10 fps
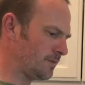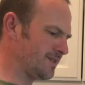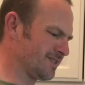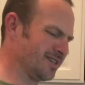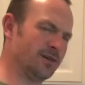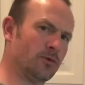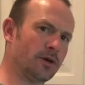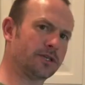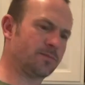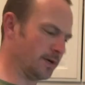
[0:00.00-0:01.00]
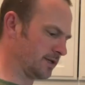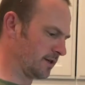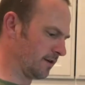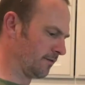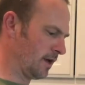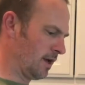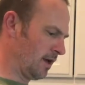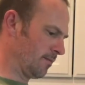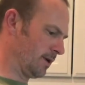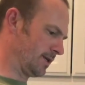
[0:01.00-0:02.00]
It's a little more expensive,
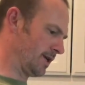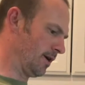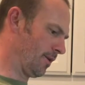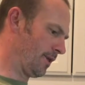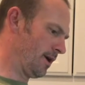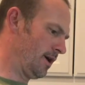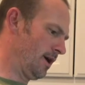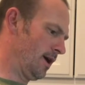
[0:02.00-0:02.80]
but it's healthy